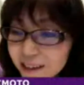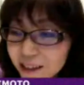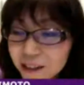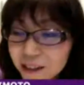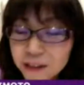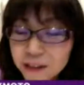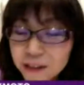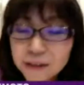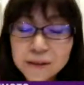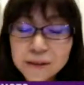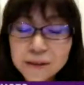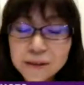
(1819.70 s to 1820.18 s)

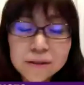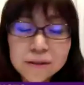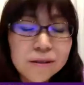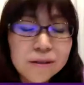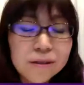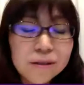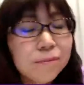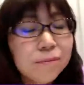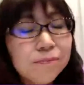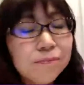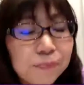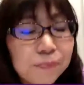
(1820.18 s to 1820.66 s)
so
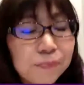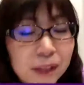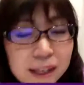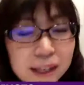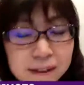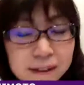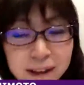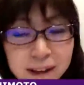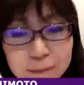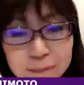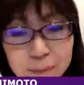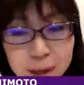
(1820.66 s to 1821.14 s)

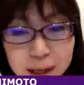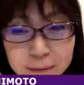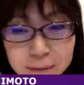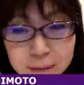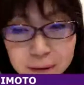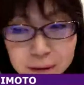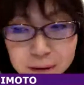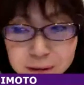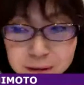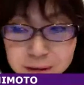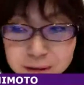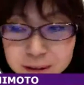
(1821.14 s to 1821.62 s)
and
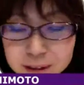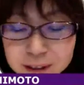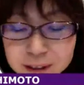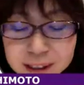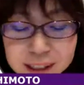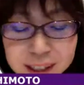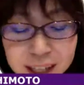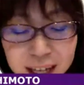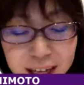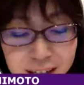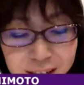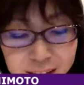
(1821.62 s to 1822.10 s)
before
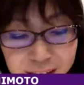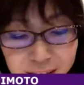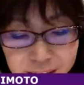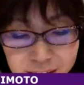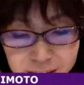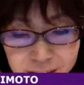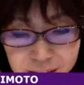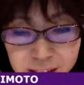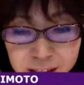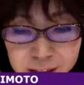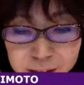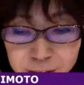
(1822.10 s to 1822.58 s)
starting
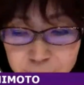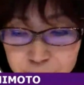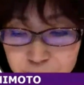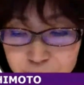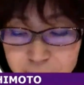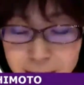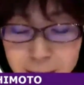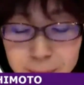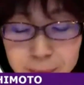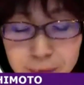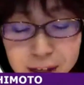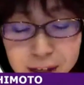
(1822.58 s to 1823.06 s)
the right
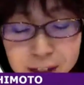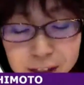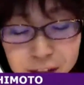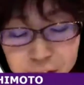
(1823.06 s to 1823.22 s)
volunteer